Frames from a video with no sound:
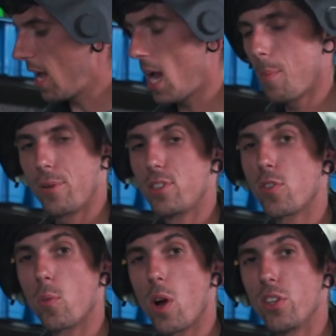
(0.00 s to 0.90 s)
Amperage
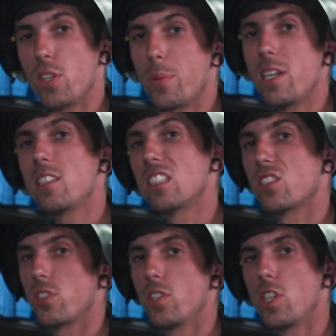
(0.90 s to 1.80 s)
for welding the piece is
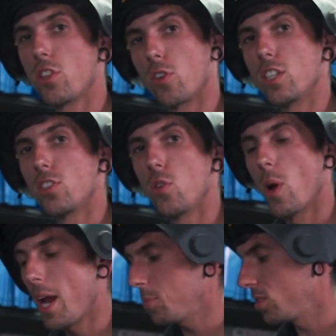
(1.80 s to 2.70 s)
32
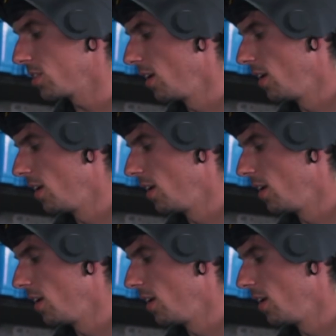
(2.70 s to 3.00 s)
amps.